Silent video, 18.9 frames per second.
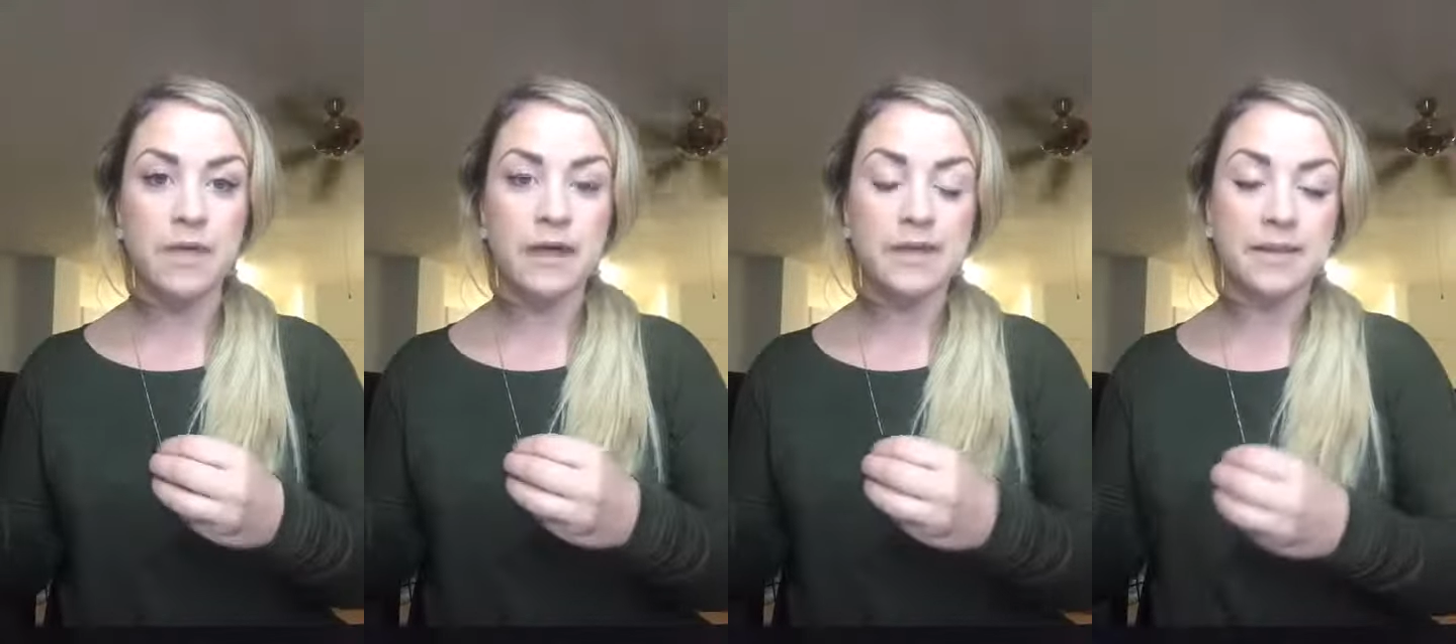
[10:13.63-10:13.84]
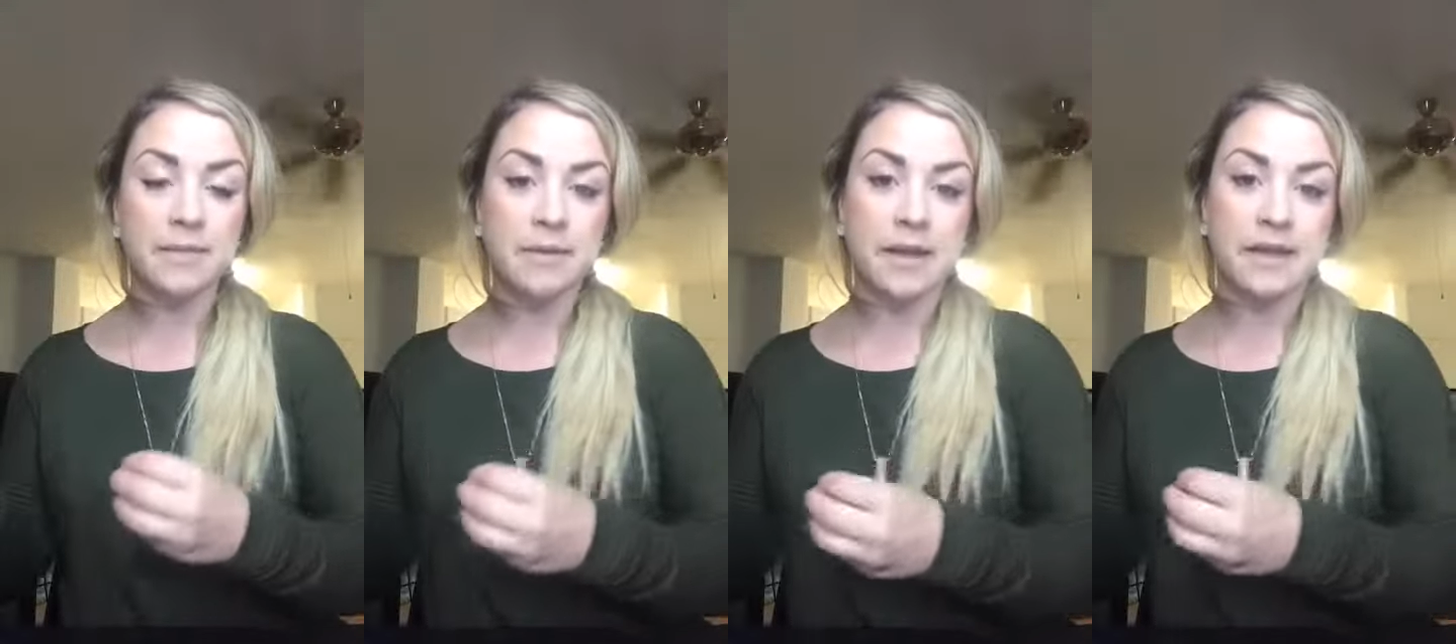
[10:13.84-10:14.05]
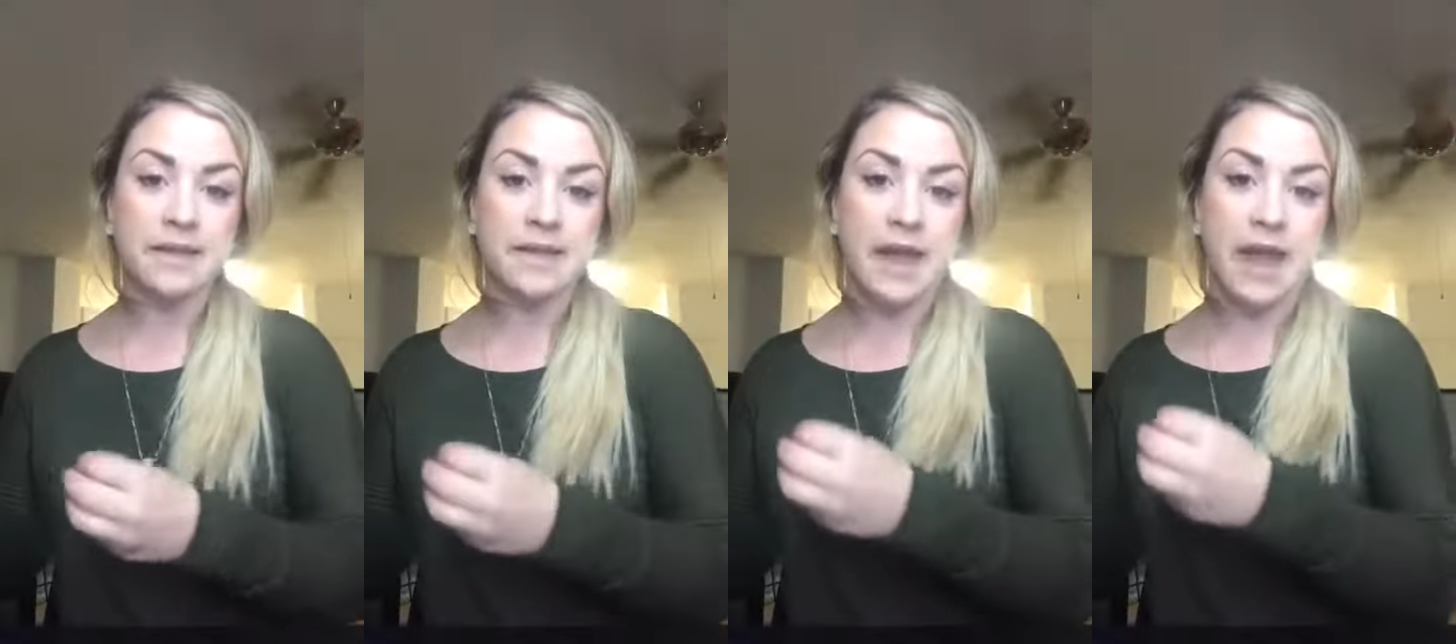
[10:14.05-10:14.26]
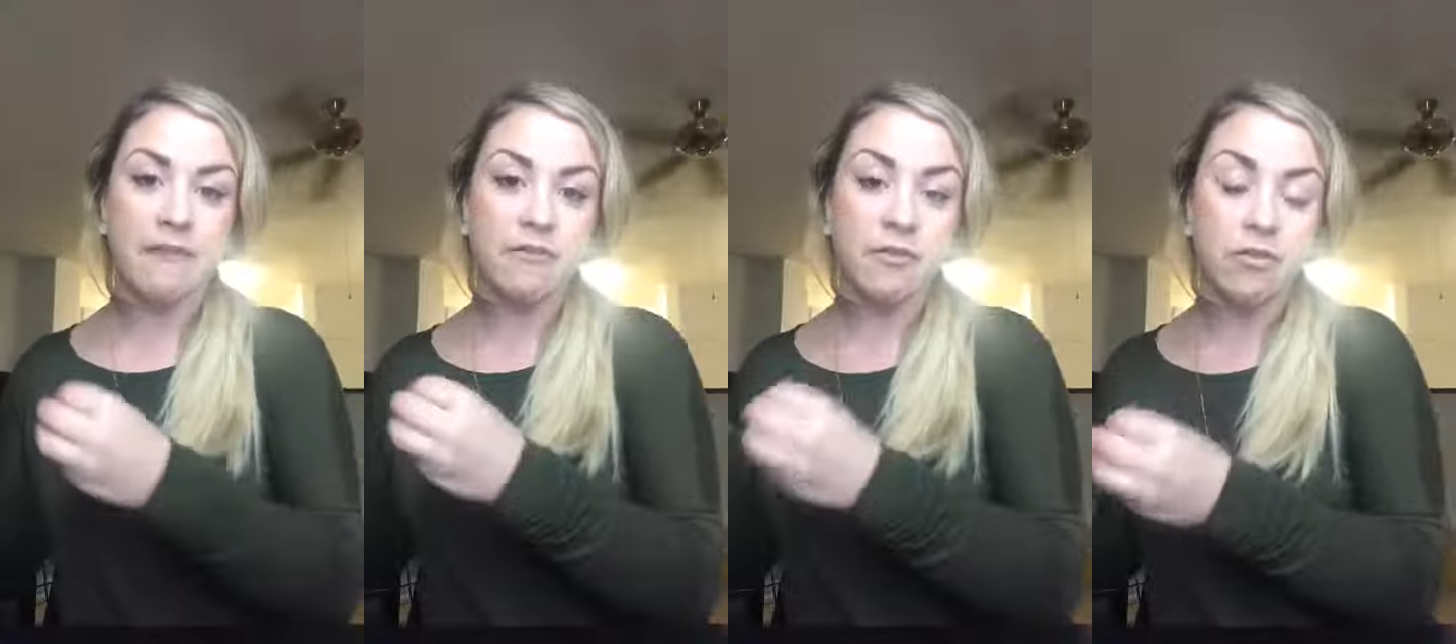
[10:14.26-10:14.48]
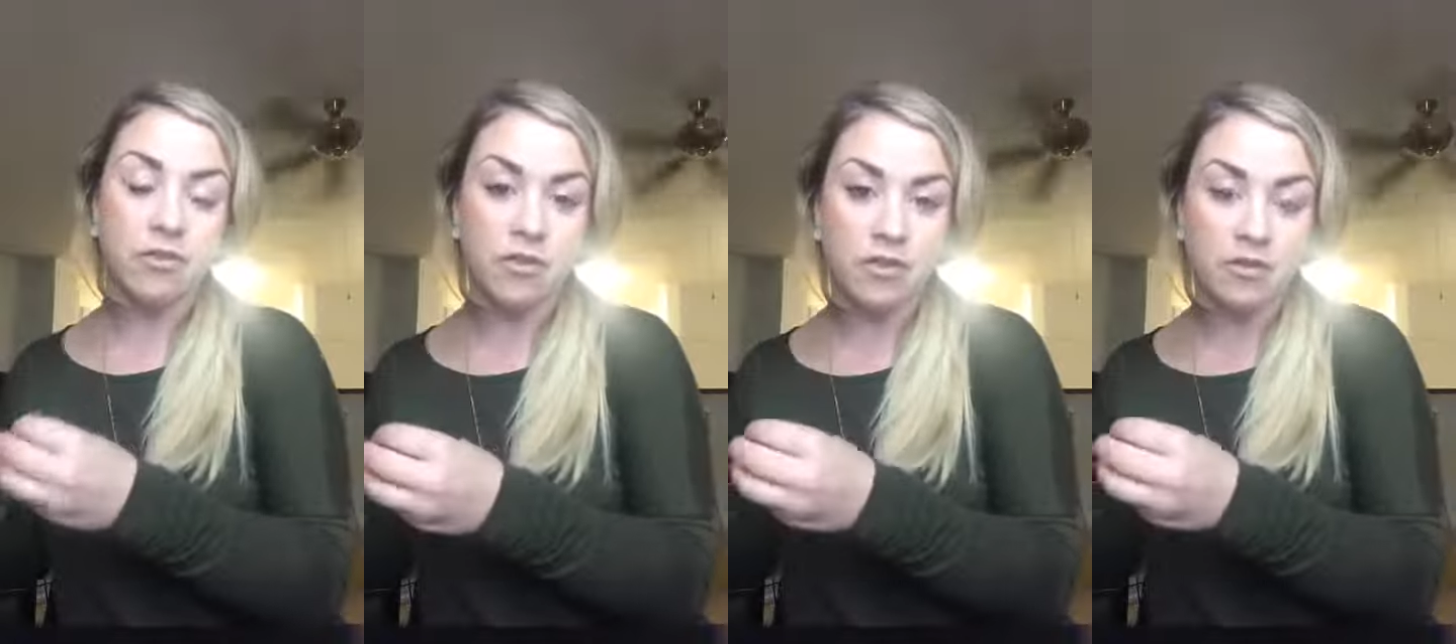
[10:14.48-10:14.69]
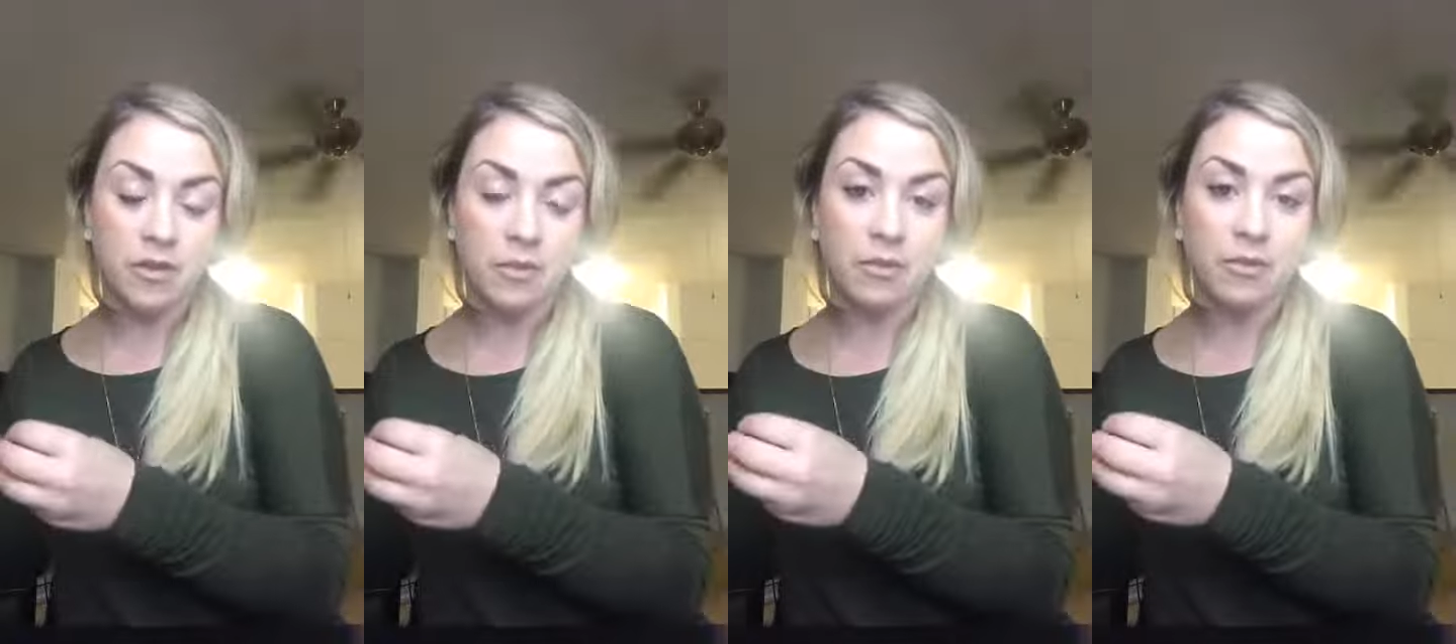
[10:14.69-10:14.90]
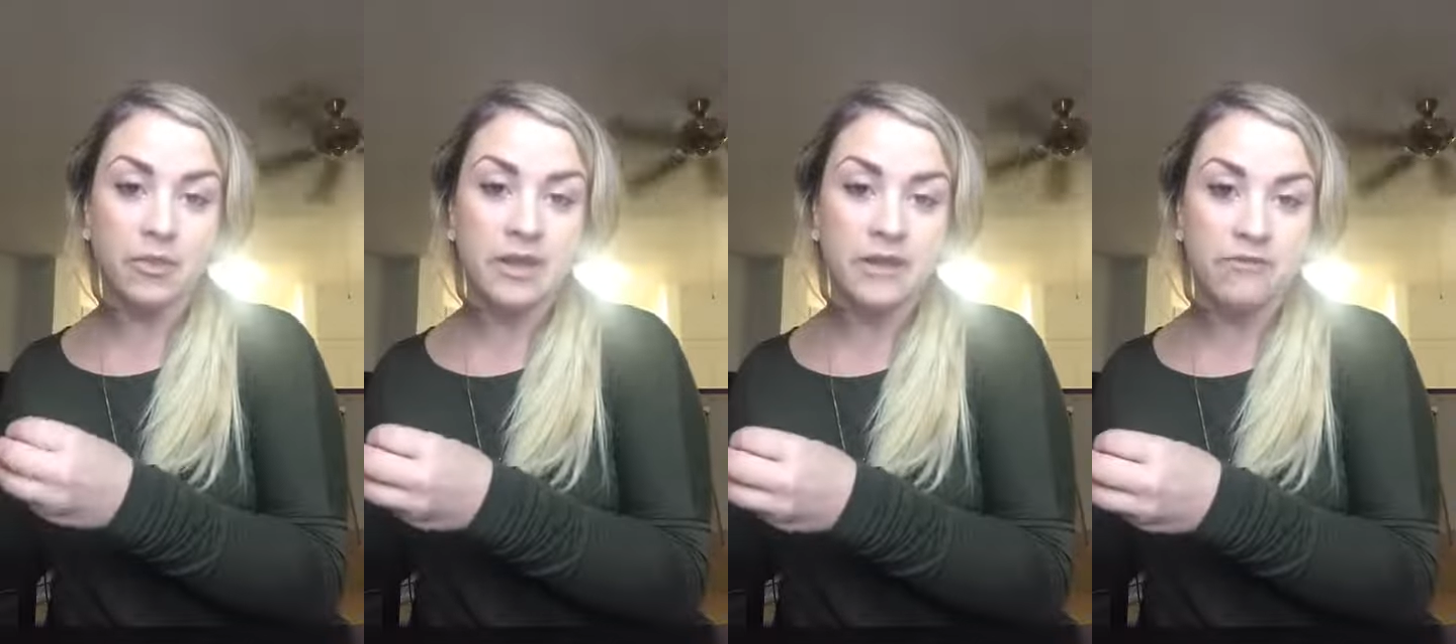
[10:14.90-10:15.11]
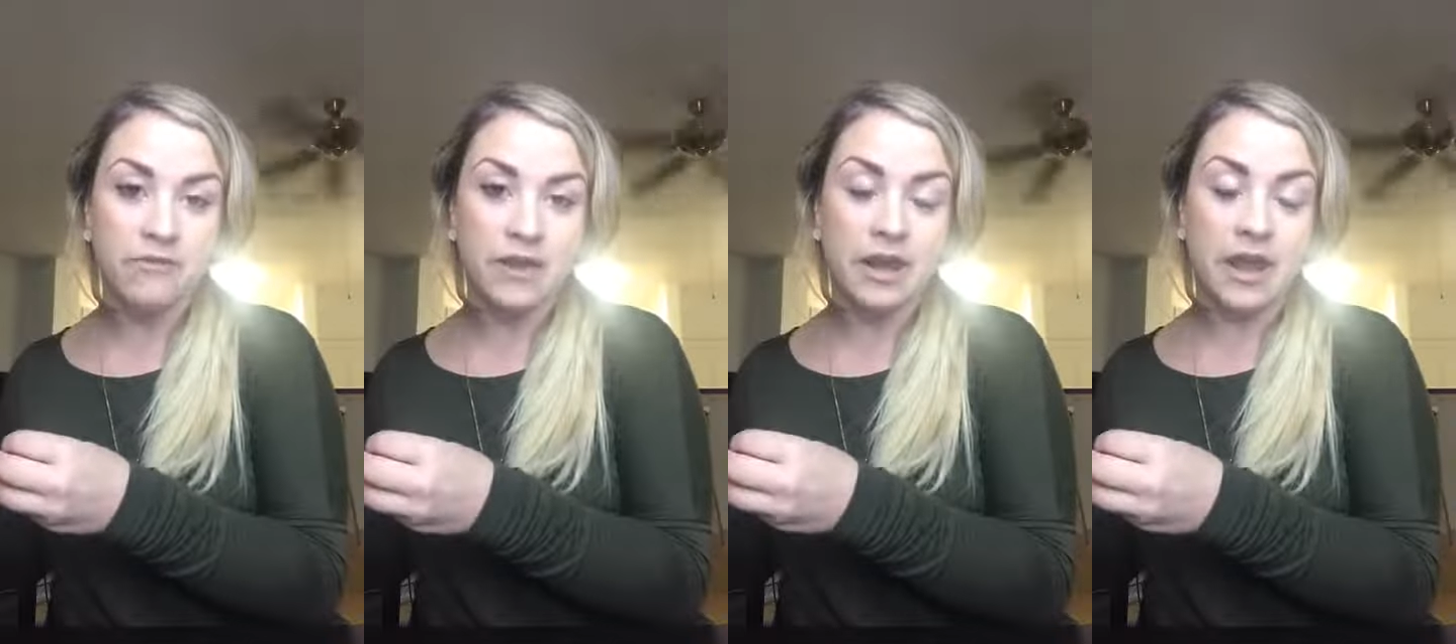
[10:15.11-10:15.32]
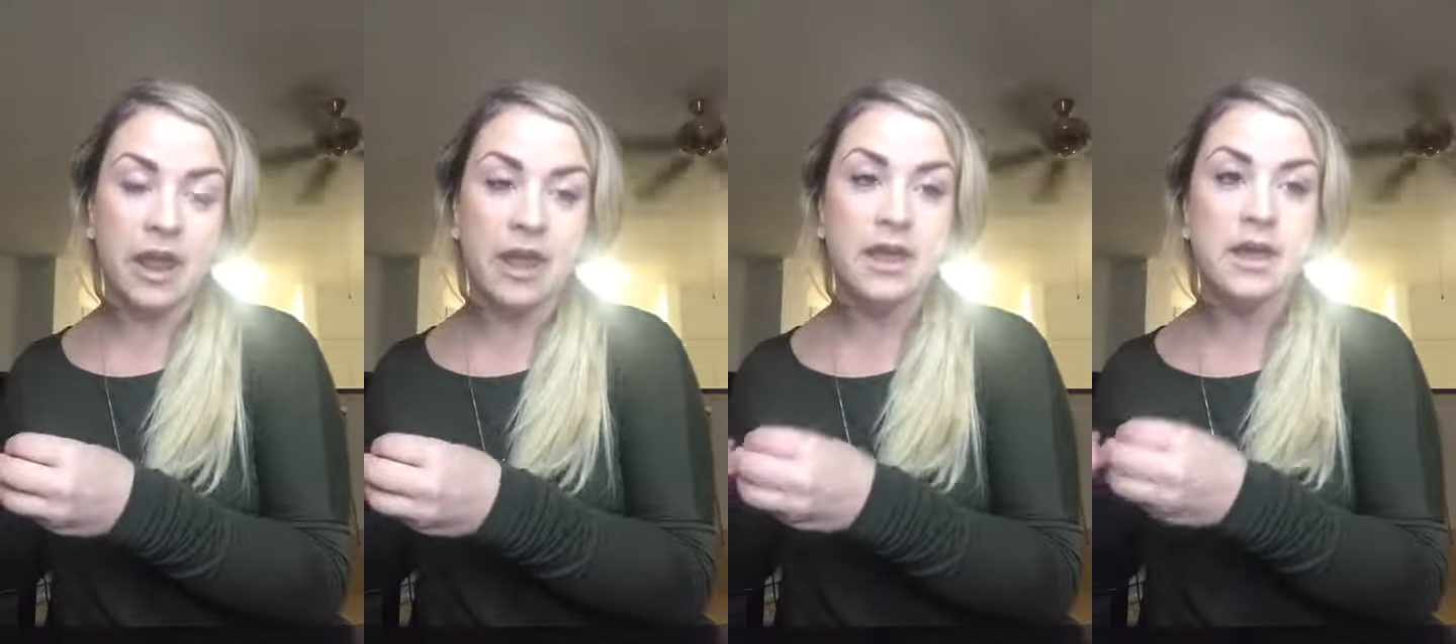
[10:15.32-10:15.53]
That's because they have the belief
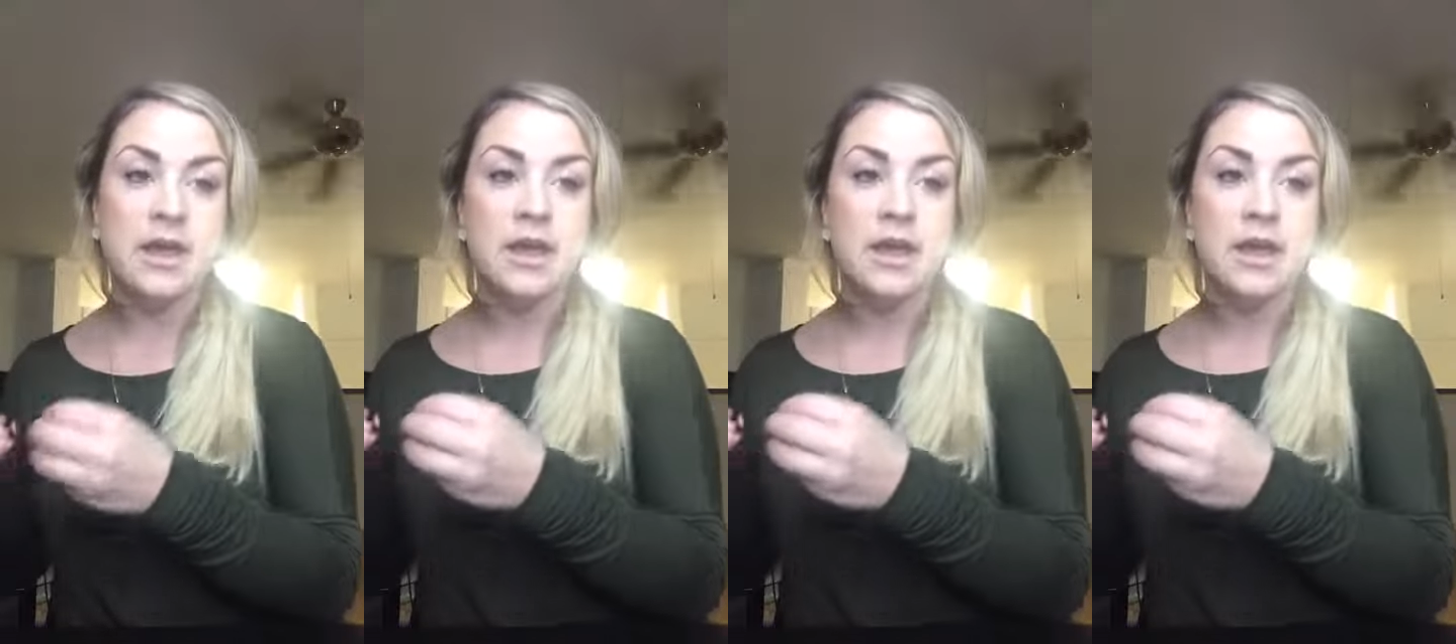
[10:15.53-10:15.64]
in it.